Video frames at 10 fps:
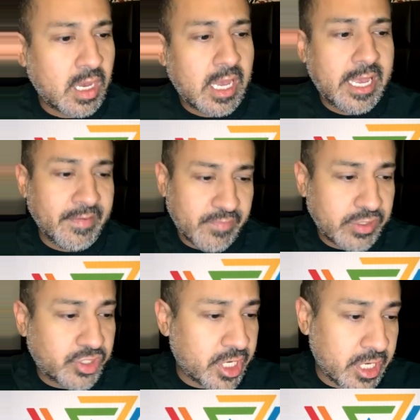In
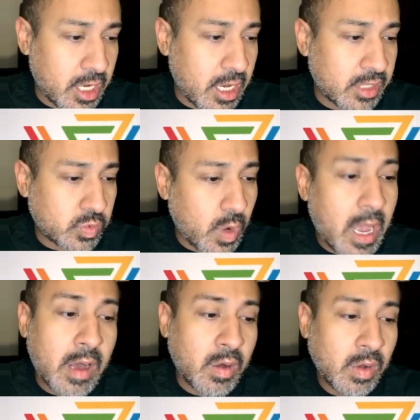Virginia as
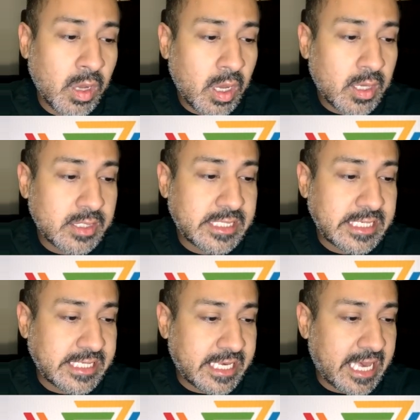well,
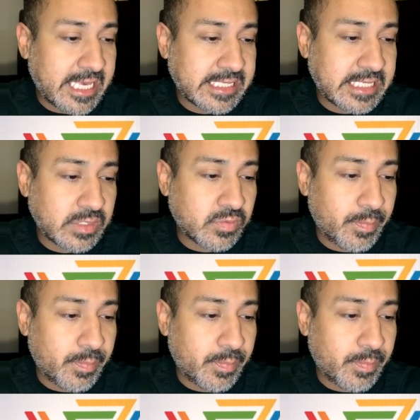DC cases